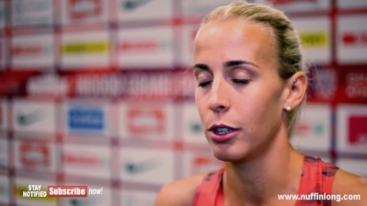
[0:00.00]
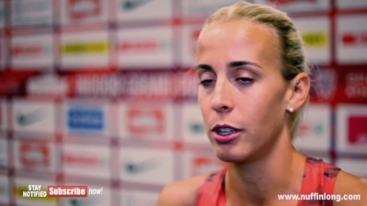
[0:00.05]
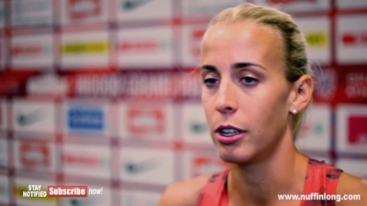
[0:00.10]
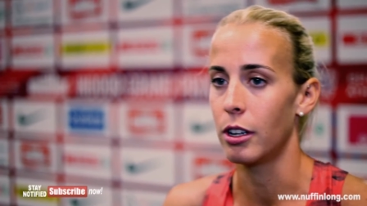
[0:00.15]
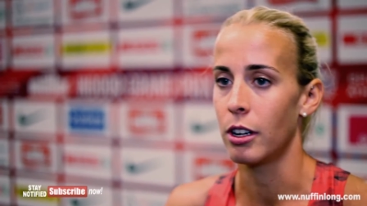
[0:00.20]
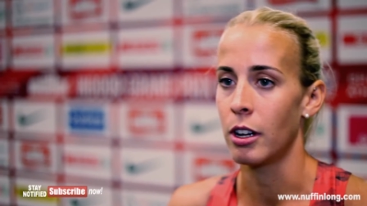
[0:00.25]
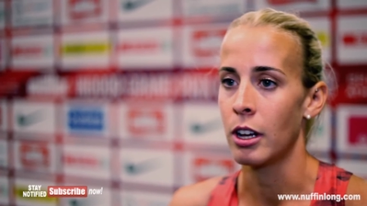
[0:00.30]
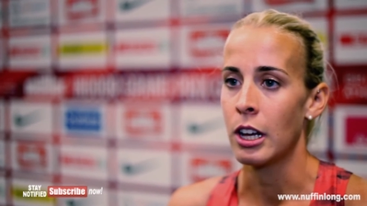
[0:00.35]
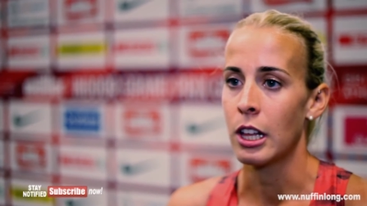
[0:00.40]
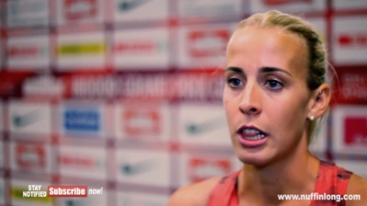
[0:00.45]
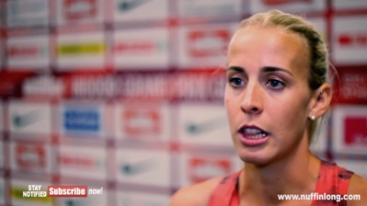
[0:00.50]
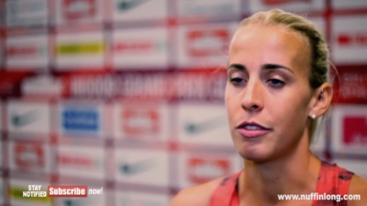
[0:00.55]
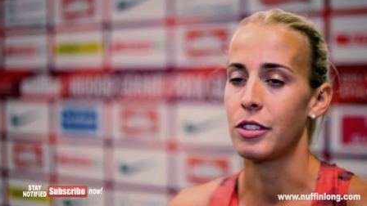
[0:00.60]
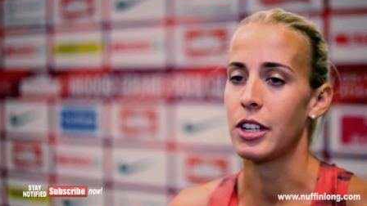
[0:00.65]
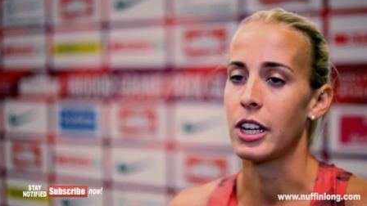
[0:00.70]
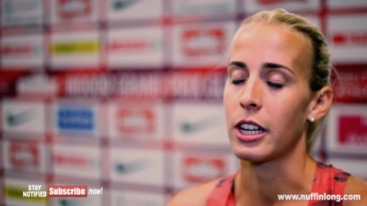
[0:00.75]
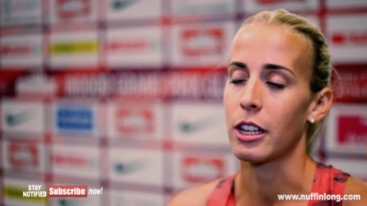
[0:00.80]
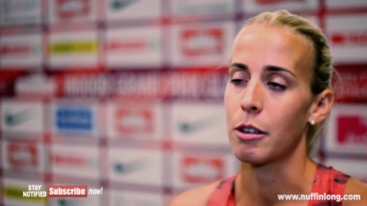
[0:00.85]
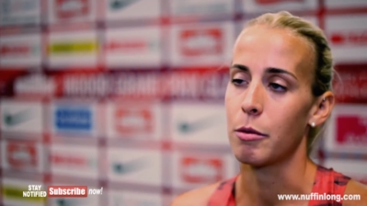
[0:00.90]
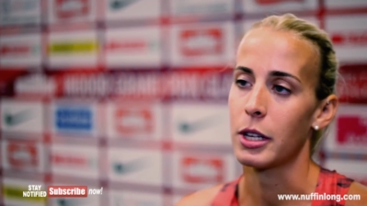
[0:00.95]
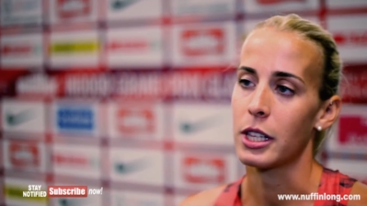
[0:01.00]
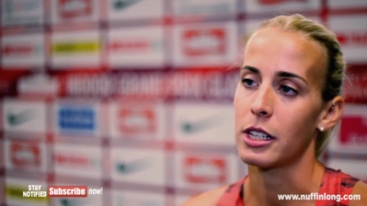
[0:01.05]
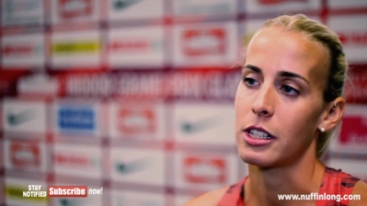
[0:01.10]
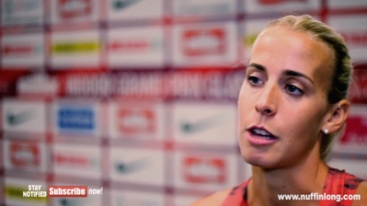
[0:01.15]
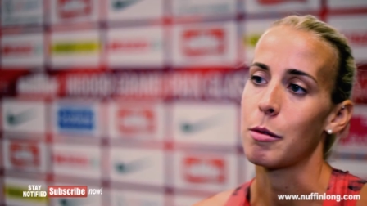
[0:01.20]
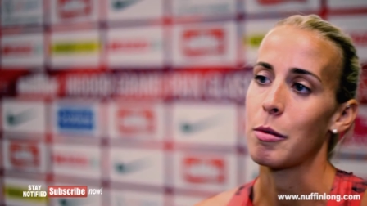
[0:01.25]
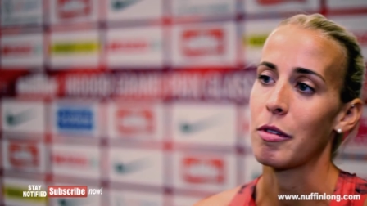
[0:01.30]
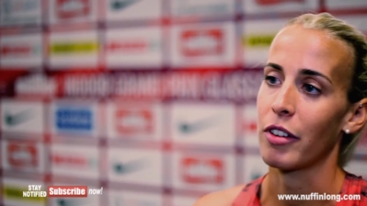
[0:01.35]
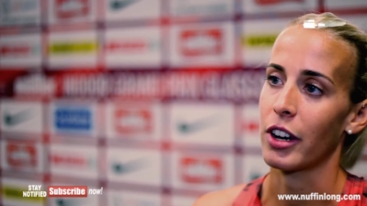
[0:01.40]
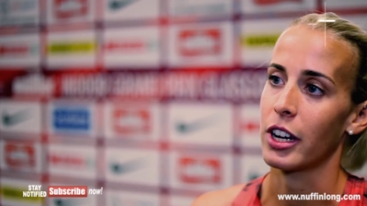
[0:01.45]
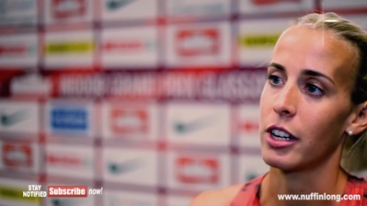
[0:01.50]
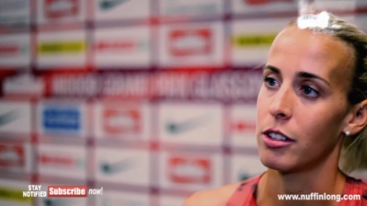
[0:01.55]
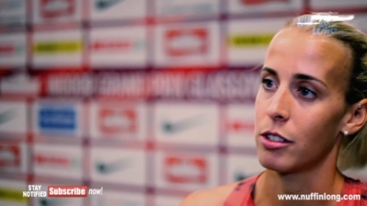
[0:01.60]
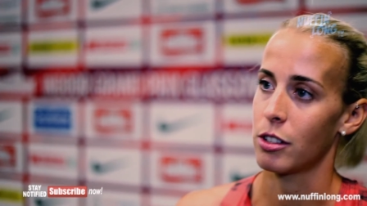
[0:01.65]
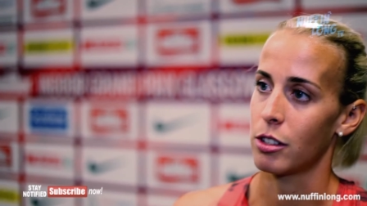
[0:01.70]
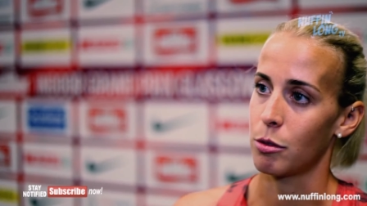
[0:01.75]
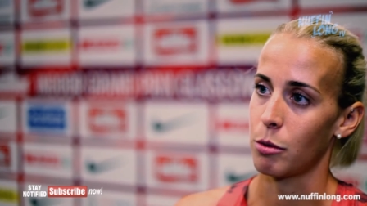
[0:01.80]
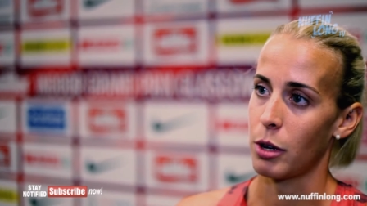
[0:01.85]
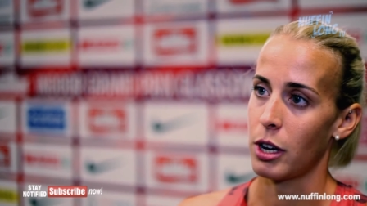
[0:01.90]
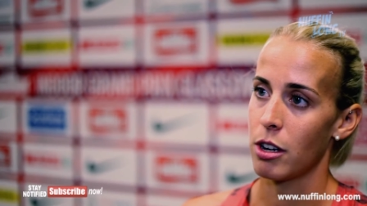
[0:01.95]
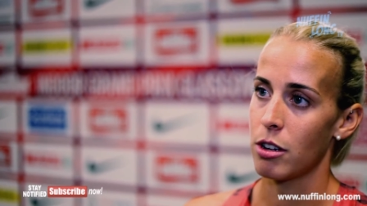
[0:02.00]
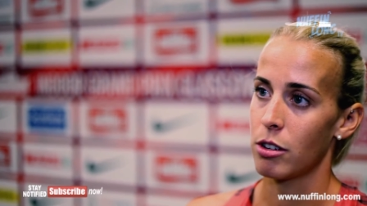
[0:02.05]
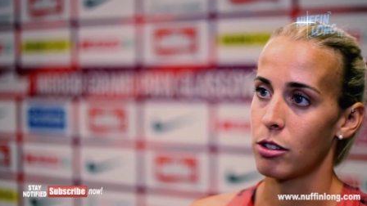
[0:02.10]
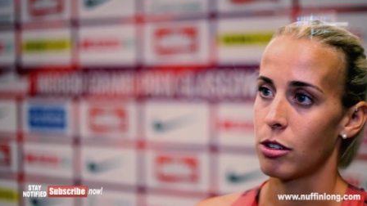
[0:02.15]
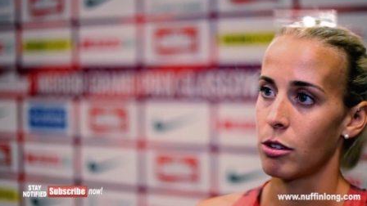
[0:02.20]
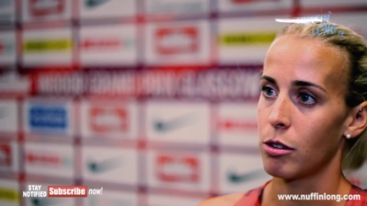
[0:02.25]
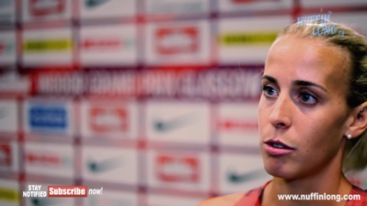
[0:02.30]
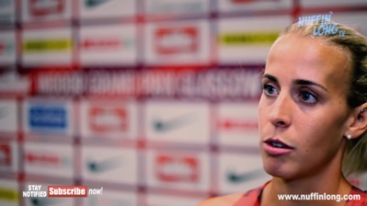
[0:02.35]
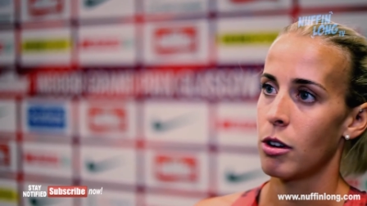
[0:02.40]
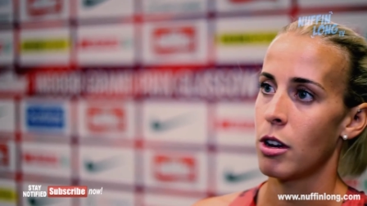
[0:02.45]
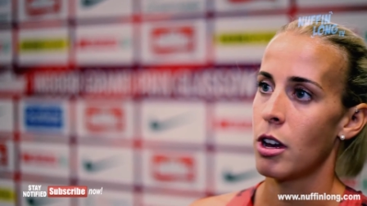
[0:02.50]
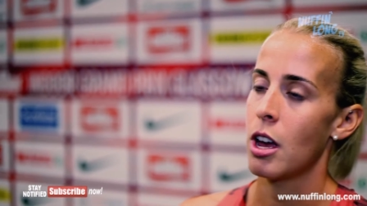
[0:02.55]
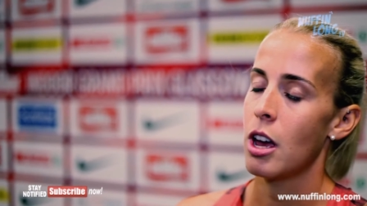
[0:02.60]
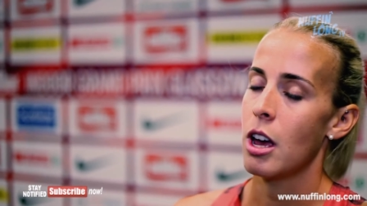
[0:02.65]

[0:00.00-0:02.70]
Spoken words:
and they've taken away the semi-finals as well, so